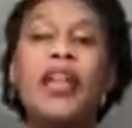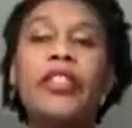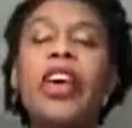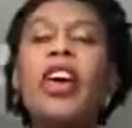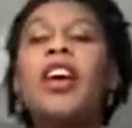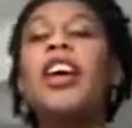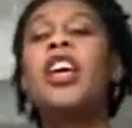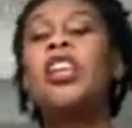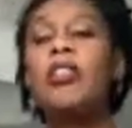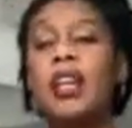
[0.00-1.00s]
out there,
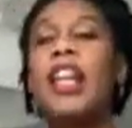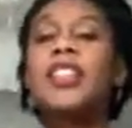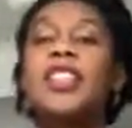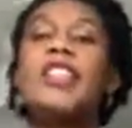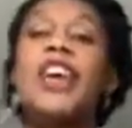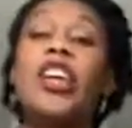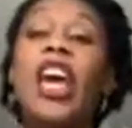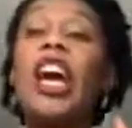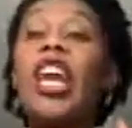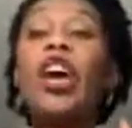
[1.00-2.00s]
you can actually say,
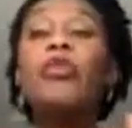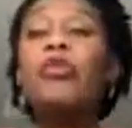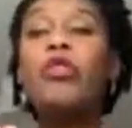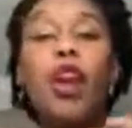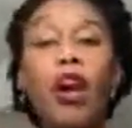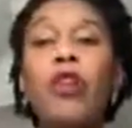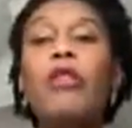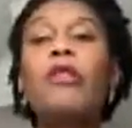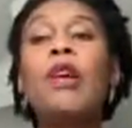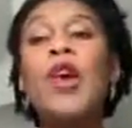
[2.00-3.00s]
okay, I don't
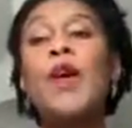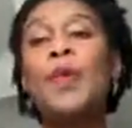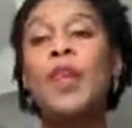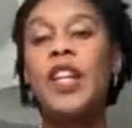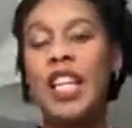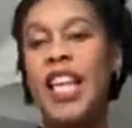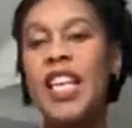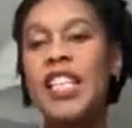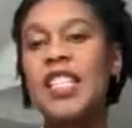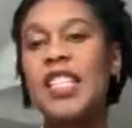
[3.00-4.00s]
know what it
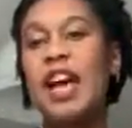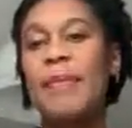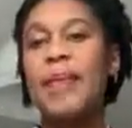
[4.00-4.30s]
is that